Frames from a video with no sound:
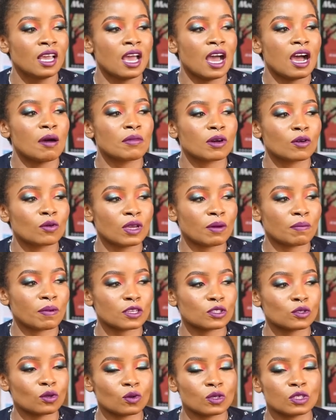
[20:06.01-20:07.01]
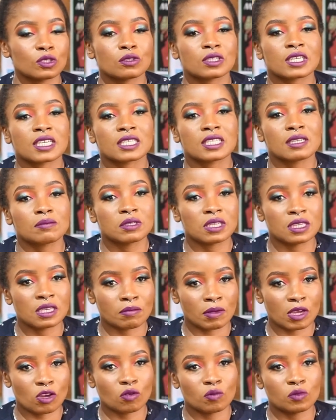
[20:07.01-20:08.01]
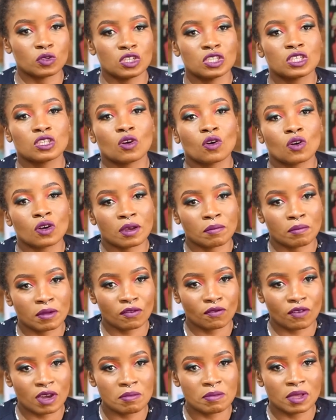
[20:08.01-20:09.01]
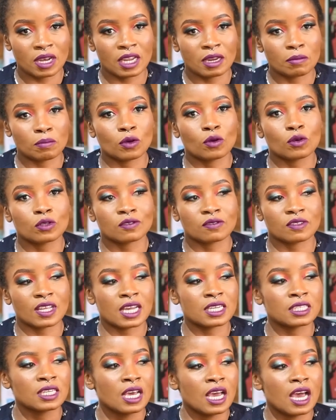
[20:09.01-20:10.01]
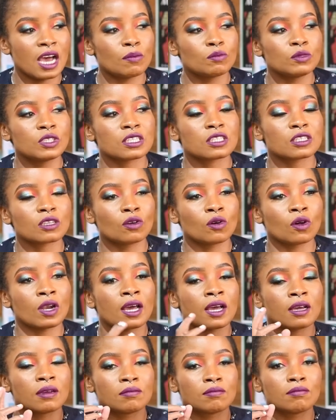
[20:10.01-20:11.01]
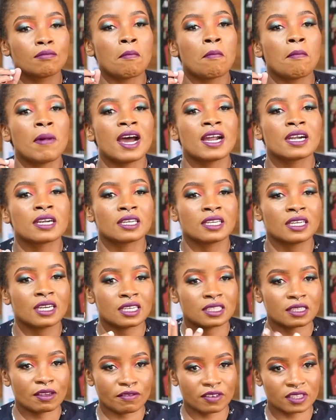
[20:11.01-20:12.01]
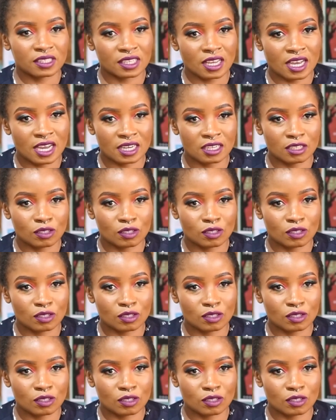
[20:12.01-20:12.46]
I'm a queer person who's not accepted in my community or in my family, and because of that, I'm just gonna marry as a facade.